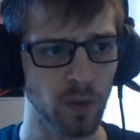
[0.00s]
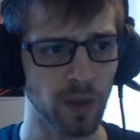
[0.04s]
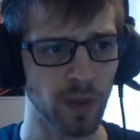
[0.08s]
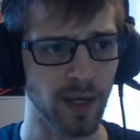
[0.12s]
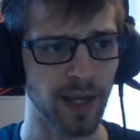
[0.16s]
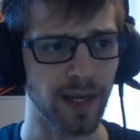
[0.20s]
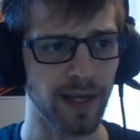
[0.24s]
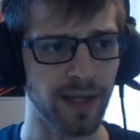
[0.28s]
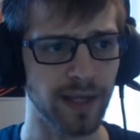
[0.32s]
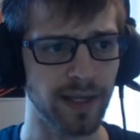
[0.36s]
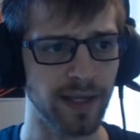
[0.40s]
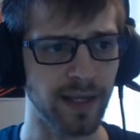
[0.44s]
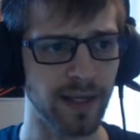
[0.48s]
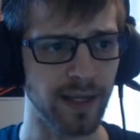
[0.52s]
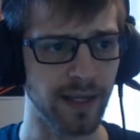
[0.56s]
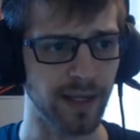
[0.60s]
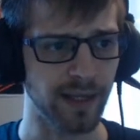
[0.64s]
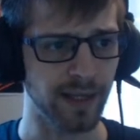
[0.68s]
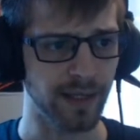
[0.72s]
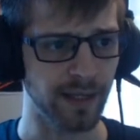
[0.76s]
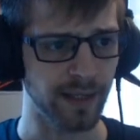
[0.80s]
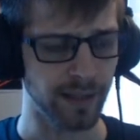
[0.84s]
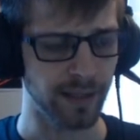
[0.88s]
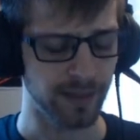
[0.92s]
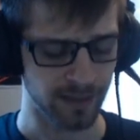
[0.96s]
ahead
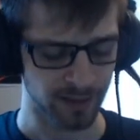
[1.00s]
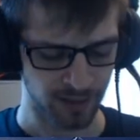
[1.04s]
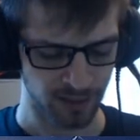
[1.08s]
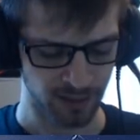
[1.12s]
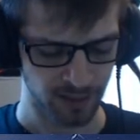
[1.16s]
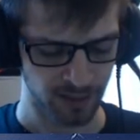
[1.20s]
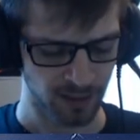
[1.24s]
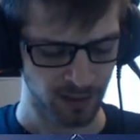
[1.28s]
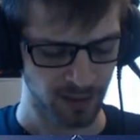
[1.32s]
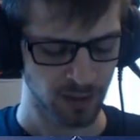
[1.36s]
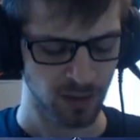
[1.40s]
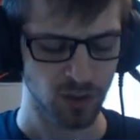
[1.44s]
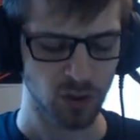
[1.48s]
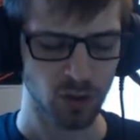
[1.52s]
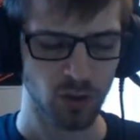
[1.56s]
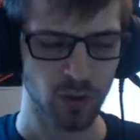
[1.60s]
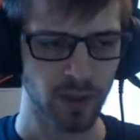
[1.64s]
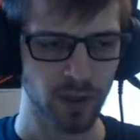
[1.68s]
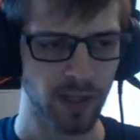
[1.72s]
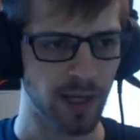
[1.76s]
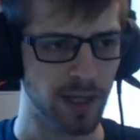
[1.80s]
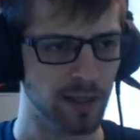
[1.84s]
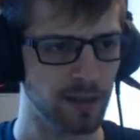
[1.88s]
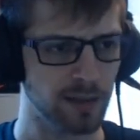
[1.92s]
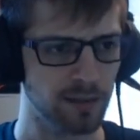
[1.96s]
and
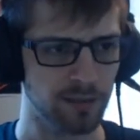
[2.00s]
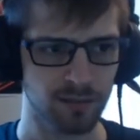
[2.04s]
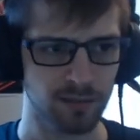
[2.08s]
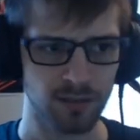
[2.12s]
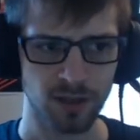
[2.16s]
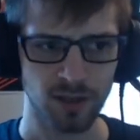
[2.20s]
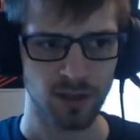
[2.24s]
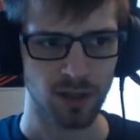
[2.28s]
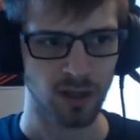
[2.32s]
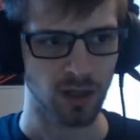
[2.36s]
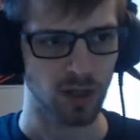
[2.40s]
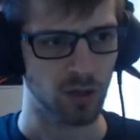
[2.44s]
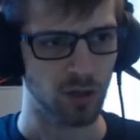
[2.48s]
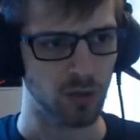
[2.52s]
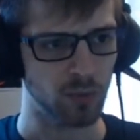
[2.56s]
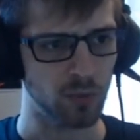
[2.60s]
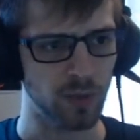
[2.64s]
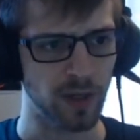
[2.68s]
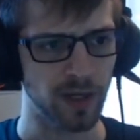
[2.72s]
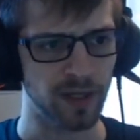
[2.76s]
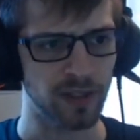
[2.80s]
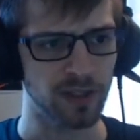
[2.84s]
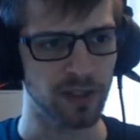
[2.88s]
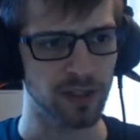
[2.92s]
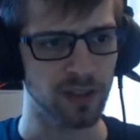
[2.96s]
create our
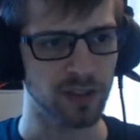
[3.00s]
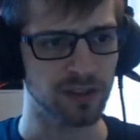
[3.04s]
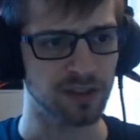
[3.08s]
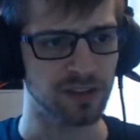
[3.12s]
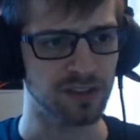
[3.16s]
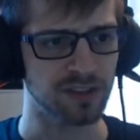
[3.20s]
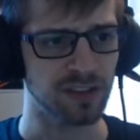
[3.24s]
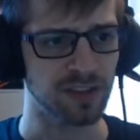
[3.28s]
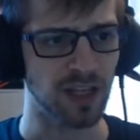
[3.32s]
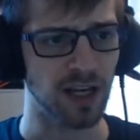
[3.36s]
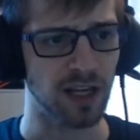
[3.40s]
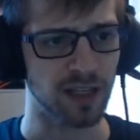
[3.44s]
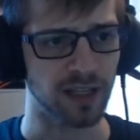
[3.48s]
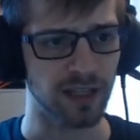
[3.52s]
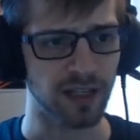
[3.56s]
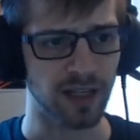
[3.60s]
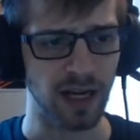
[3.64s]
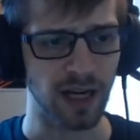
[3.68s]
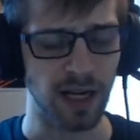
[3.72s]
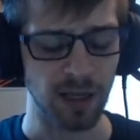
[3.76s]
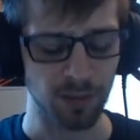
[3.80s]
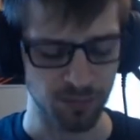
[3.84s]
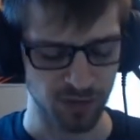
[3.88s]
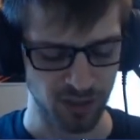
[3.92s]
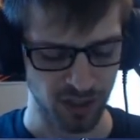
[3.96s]
regular socket
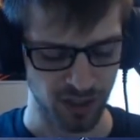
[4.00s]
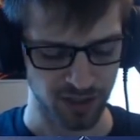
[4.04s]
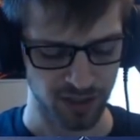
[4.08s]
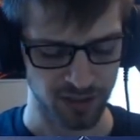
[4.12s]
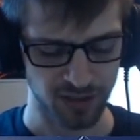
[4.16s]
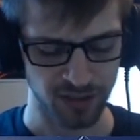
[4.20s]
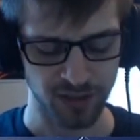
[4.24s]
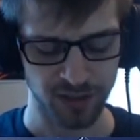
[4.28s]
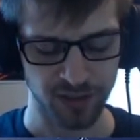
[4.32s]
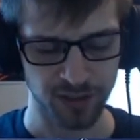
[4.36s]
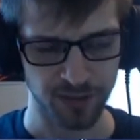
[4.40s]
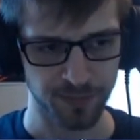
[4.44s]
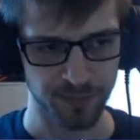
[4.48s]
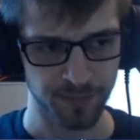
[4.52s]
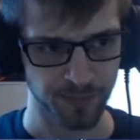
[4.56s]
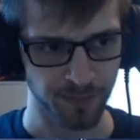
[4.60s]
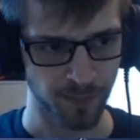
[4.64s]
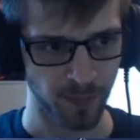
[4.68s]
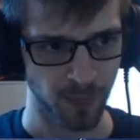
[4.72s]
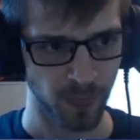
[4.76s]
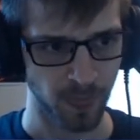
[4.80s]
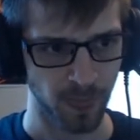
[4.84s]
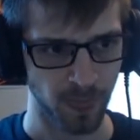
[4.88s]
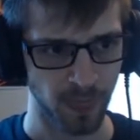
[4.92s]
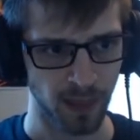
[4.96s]
object here
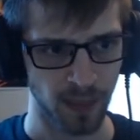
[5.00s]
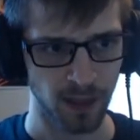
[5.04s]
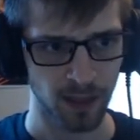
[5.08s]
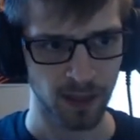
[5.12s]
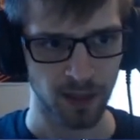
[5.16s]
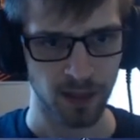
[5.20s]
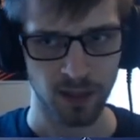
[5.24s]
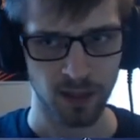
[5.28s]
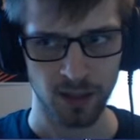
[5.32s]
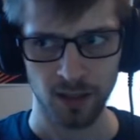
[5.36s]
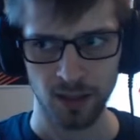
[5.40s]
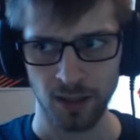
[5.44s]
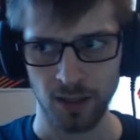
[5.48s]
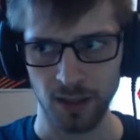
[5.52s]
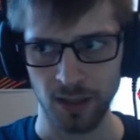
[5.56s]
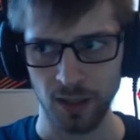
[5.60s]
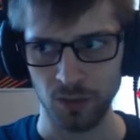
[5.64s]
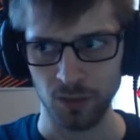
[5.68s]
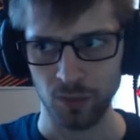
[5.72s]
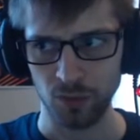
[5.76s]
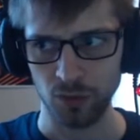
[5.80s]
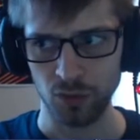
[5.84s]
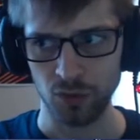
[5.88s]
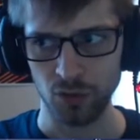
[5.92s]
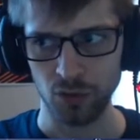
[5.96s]
and
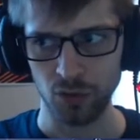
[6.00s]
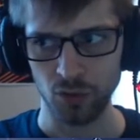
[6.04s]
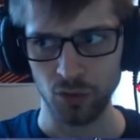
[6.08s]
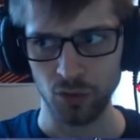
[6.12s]
we'll do